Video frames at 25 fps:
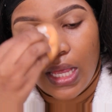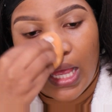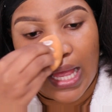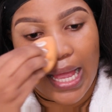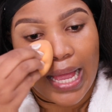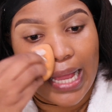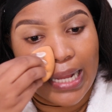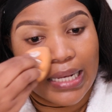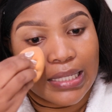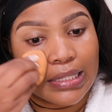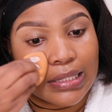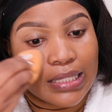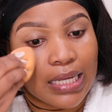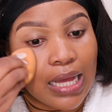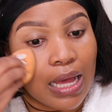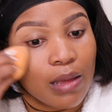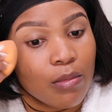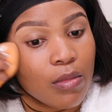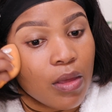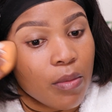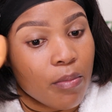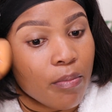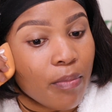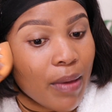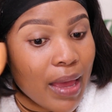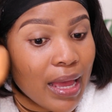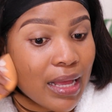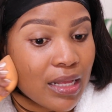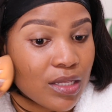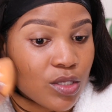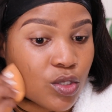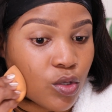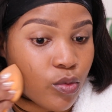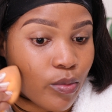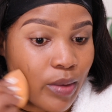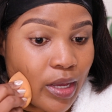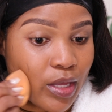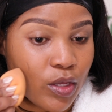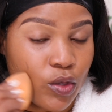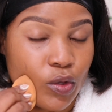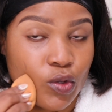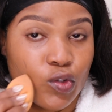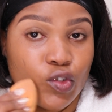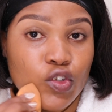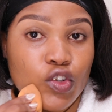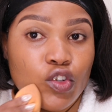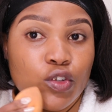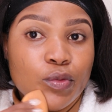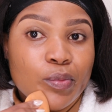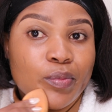And coming back to my
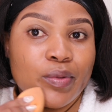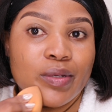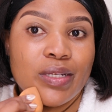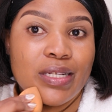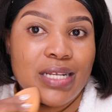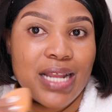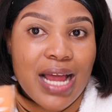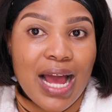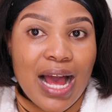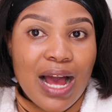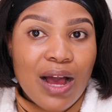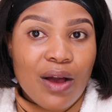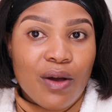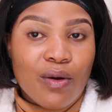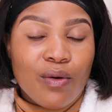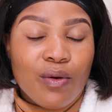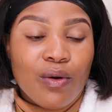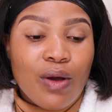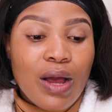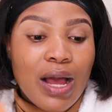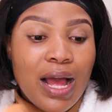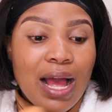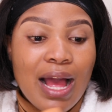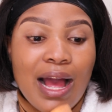YouTube now,